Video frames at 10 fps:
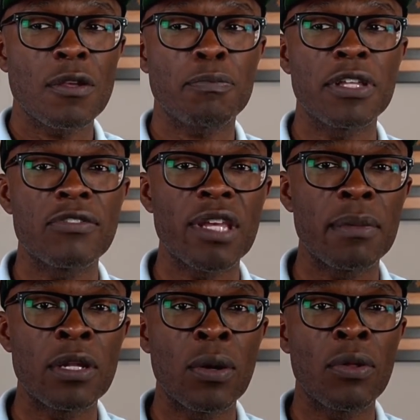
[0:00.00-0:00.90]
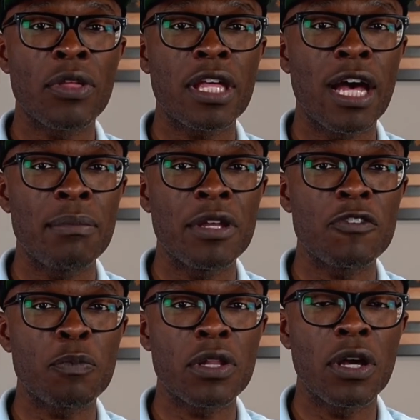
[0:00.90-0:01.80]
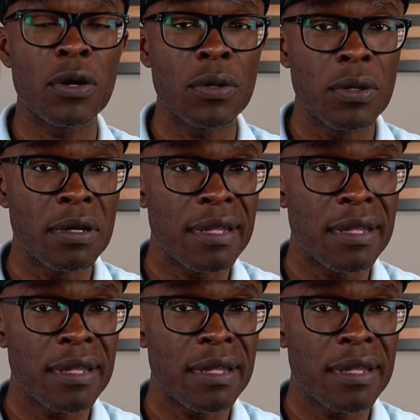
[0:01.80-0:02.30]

please let me know in the comments below.